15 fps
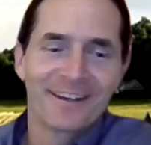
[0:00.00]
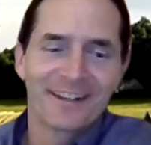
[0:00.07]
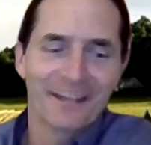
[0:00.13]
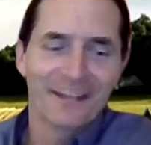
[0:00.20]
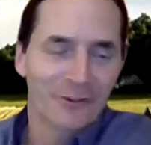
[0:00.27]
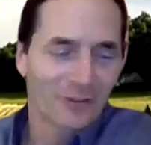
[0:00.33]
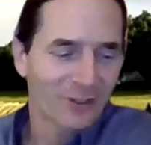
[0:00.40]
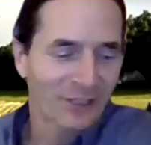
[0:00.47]

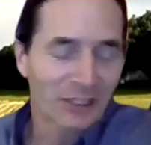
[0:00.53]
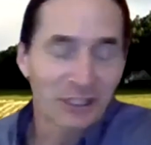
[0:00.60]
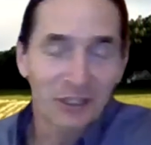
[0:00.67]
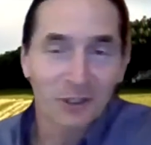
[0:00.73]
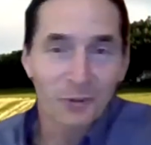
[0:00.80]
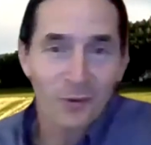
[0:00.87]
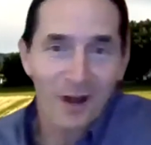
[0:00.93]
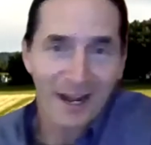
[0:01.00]
it's
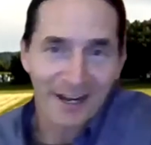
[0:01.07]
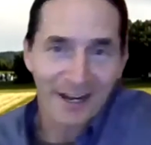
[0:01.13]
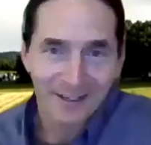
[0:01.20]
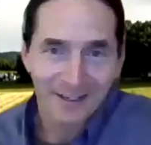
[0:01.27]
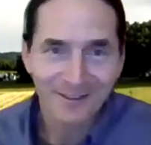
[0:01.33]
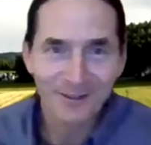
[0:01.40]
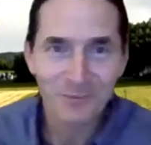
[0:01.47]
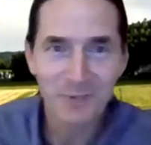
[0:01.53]
clear why
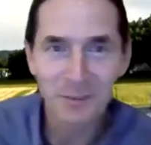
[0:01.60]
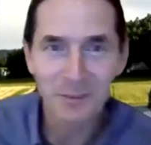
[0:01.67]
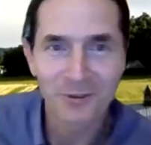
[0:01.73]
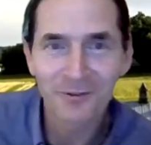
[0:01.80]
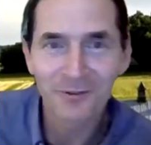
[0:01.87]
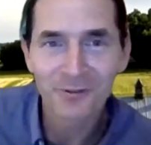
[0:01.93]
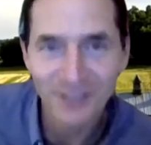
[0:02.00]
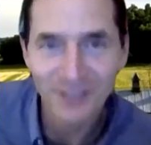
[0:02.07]
the people
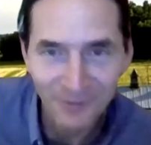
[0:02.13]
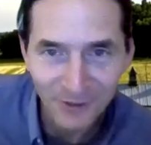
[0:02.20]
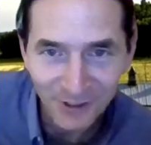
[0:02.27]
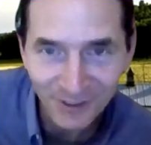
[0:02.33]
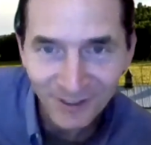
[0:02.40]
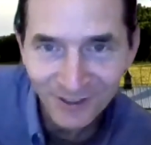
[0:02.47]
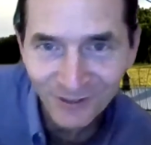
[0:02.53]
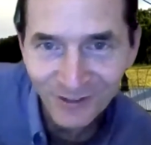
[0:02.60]
of Cleveland
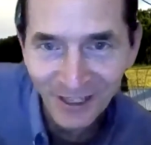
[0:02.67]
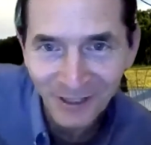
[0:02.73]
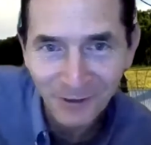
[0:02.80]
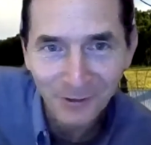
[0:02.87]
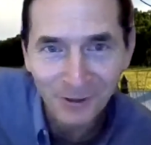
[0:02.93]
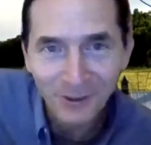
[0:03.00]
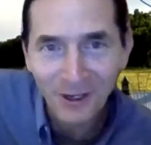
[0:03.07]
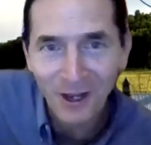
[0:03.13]
sent you
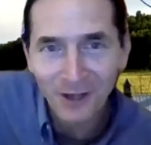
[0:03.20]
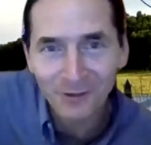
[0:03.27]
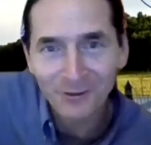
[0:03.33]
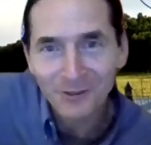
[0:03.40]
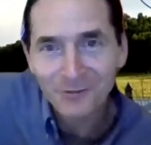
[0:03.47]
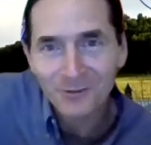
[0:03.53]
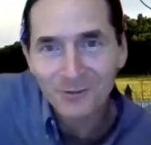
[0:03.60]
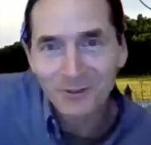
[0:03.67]
to
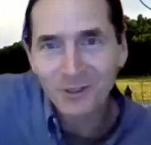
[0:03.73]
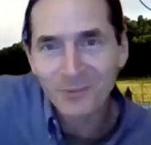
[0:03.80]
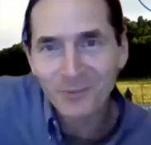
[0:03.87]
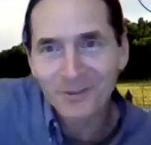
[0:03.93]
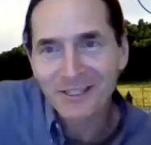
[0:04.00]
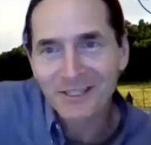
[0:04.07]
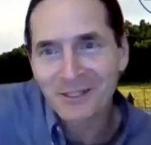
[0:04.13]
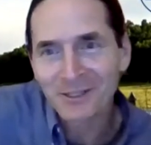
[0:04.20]
Congress for so many
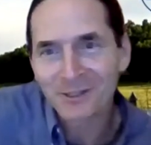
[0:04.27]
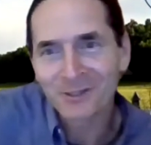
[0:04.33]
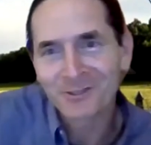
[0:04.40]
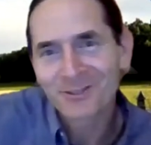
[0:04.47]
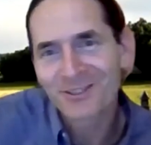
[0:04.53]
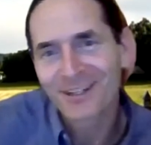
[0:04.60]
years.